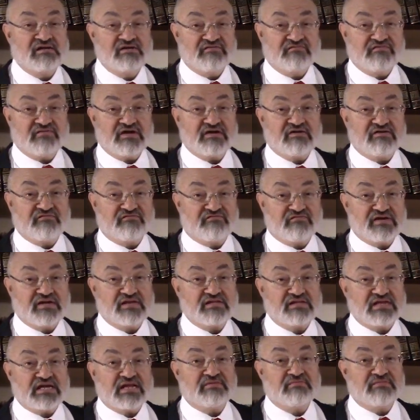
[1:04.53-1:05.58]
very good
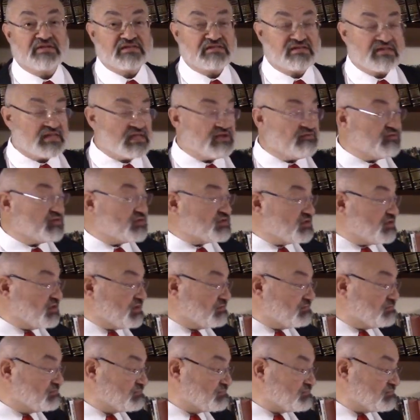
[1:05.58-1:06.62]
friends Ed and Esther
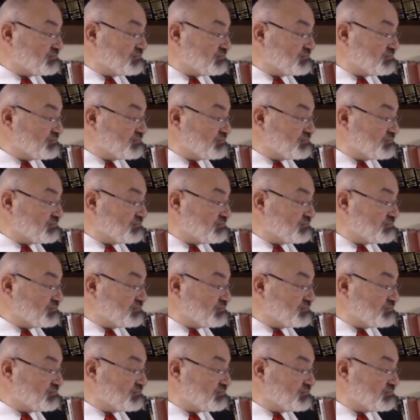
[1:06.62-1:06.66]
Leventhal.